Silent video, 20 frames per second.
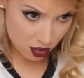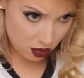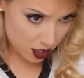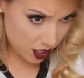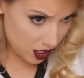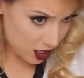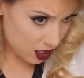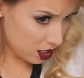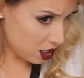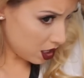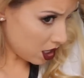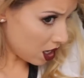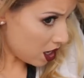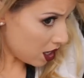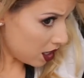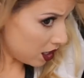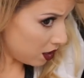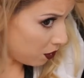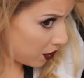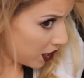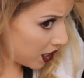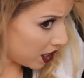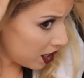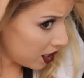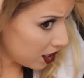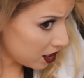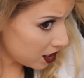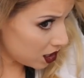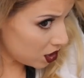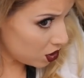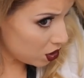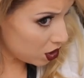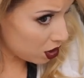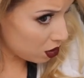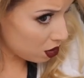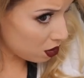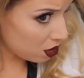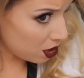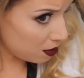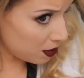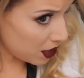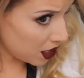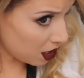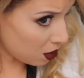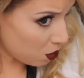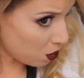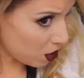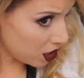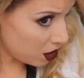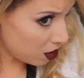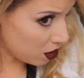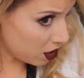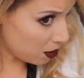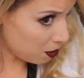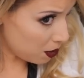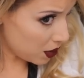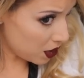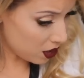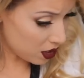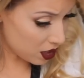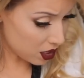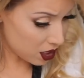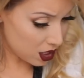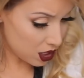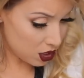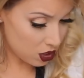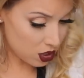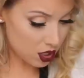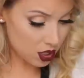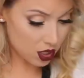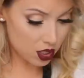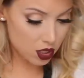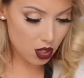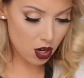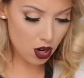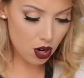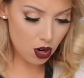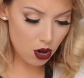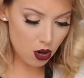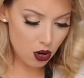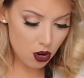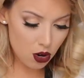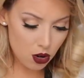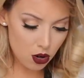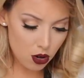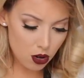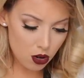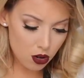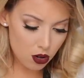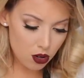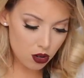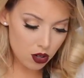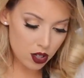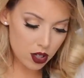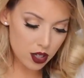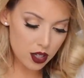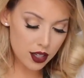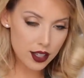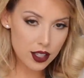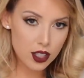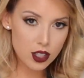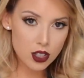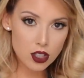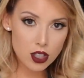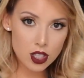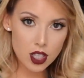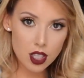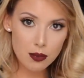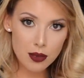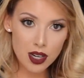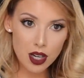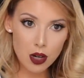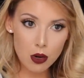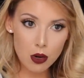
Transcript: You don't need a ton of hair. This is just gonna be like where you clip in your extensions. So, it's eating my